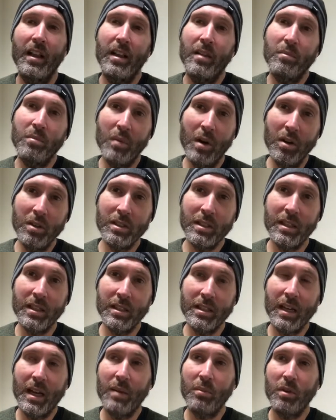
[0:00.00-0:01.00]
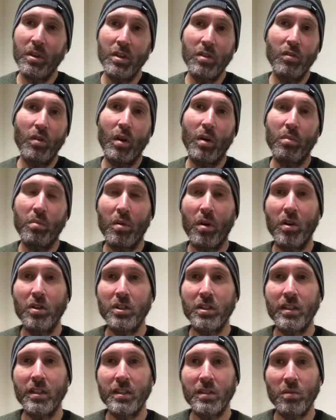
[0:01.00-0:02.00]
Most of the time when you were
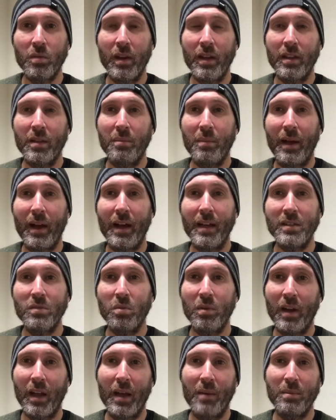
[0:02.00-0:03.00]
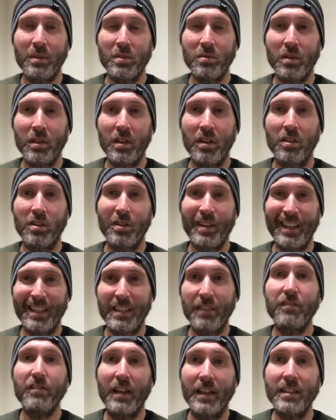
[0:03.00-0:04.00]
approached this way in the past, what happens with you? You get
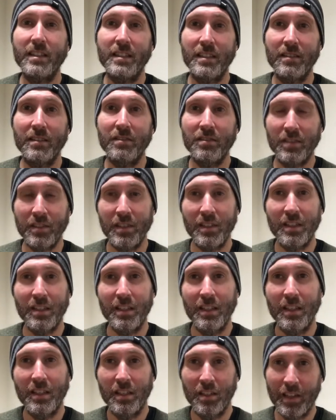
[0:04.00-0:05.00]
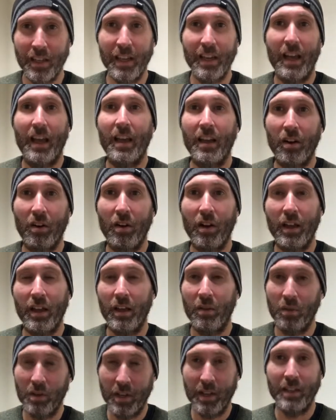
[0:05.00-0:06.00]
defensive, you get angry,
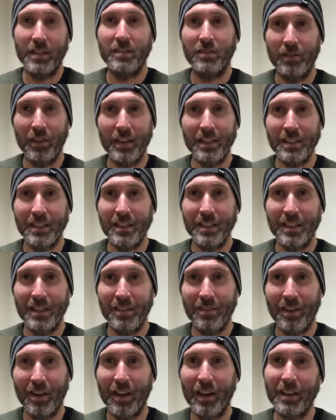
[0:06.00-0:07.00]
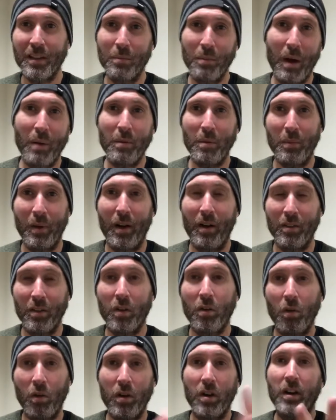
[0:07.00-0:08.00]
and when you get defensive, you're like the mama bear in the
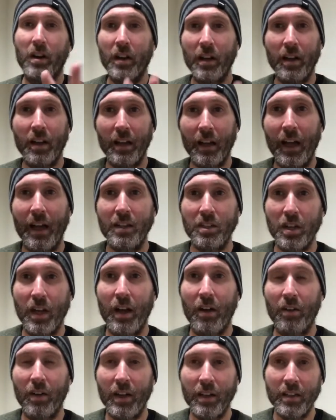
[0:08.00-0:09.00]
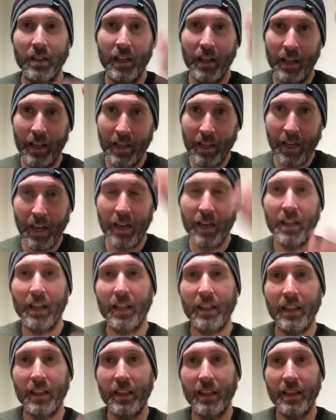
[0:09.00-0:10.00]
corner, you're going to lash out. And kind of
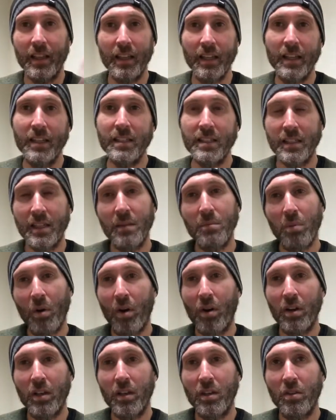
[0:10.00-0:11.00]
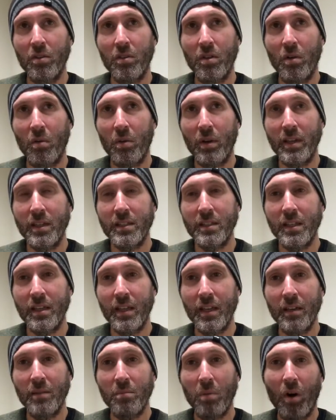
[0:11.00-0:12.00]
like the listening part of you, the
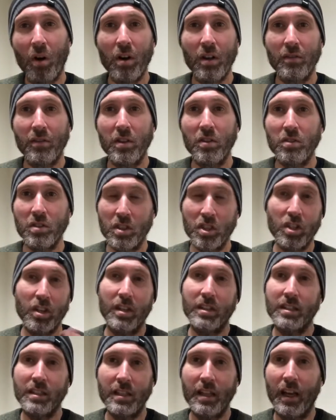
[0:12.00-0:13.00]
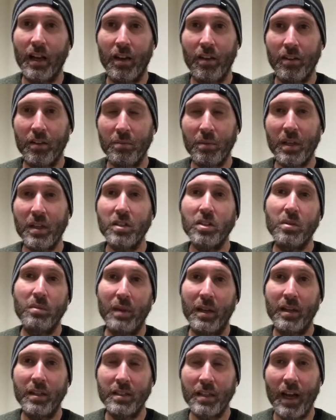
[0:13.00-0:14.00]
reasoning part of you just shuts down because you're
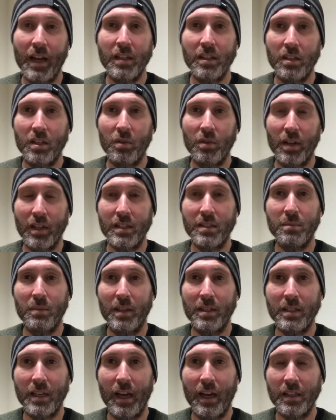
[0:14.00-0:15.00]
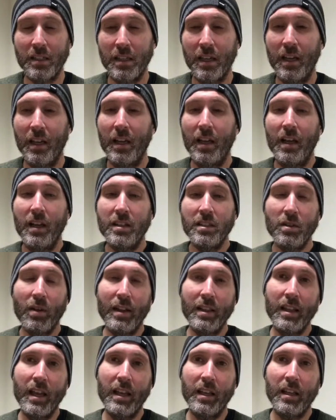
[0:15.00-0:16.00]
being attacked and no one likes to be attacked. So I
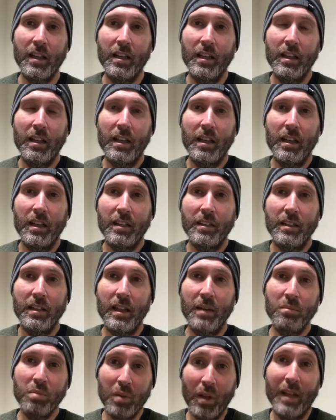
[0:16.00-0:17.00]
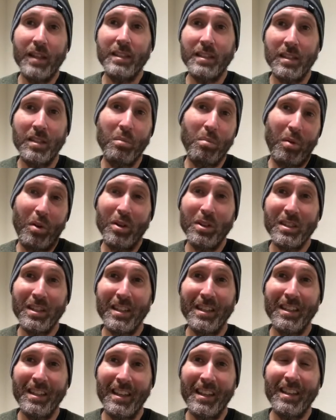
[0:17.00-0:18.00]
think, and plus, the
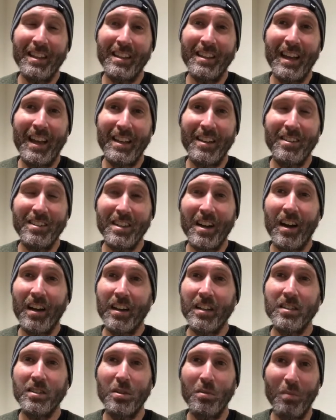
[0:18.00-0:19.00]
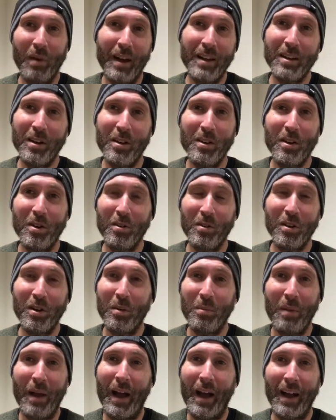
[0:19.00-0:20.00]
person that you're talking to might know your
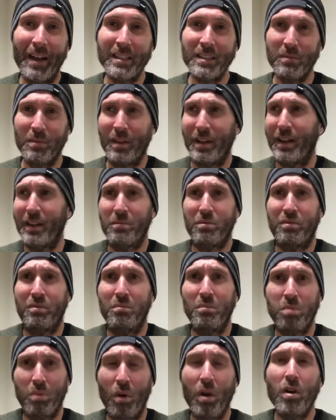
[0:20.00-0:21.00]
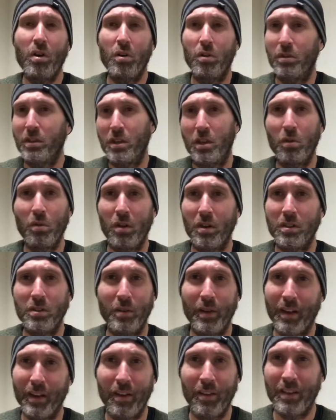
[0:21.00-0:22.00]
past and be like, bro, you were
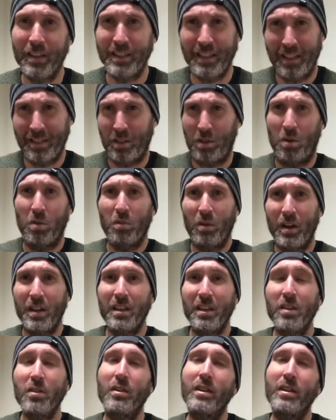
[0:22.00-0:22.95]
doing all these things. Who are you?